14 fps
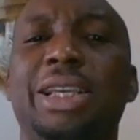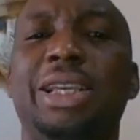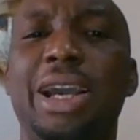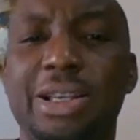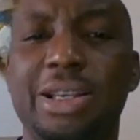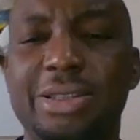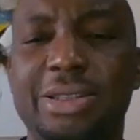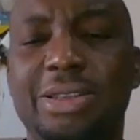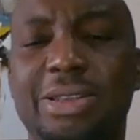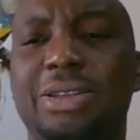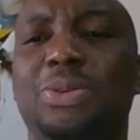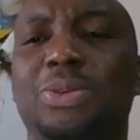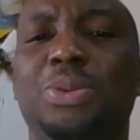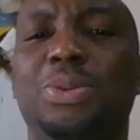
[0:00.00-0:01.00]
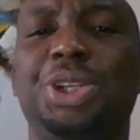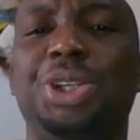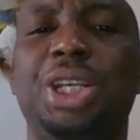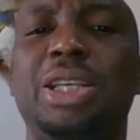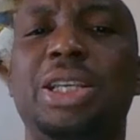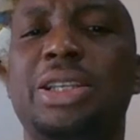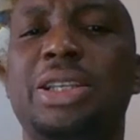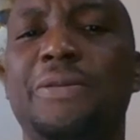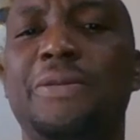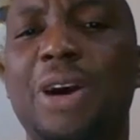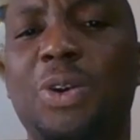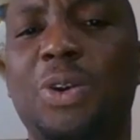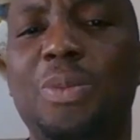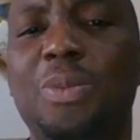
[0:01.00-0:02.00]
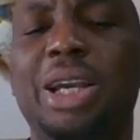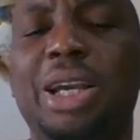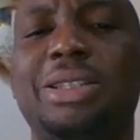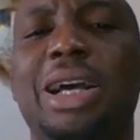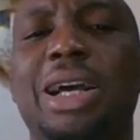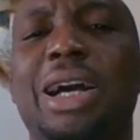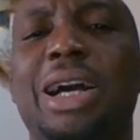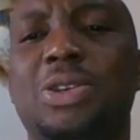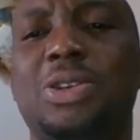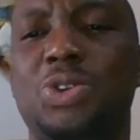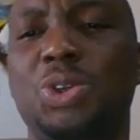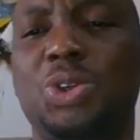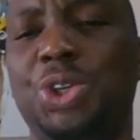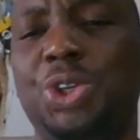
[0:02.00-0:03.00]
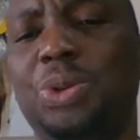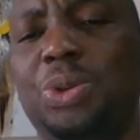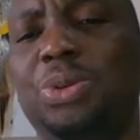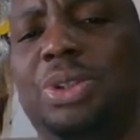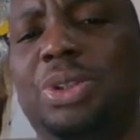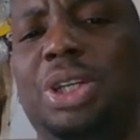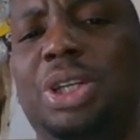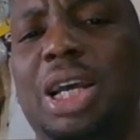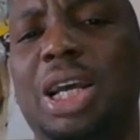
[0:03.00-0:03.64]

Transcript: and the S, which is environment and the social.